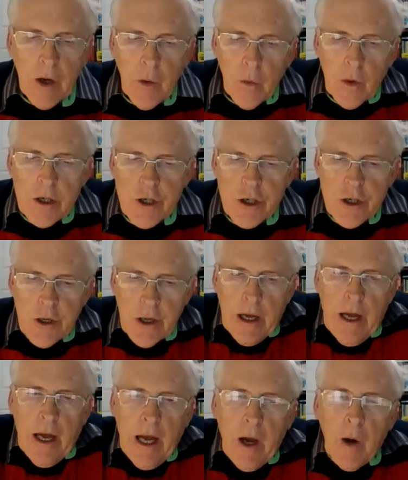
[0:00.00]
which
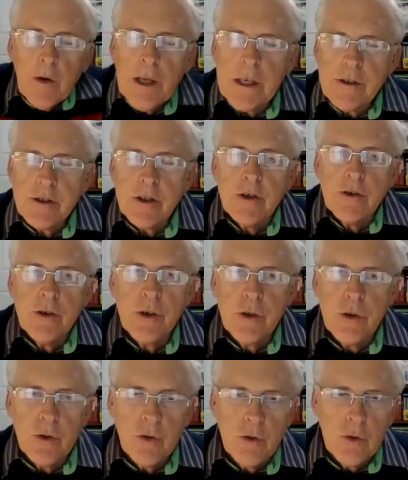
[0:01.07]
I would ask you
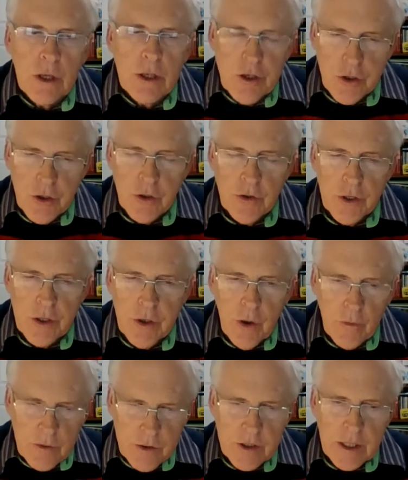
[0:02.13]
to ensure that you
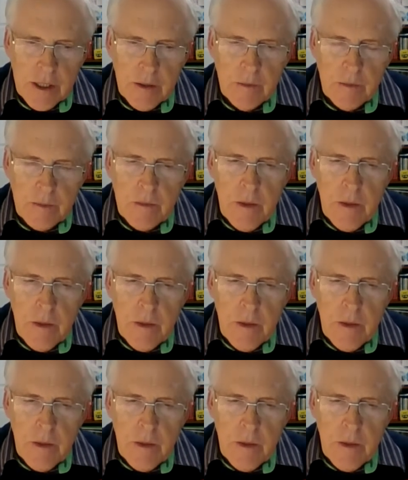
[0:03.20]
obviously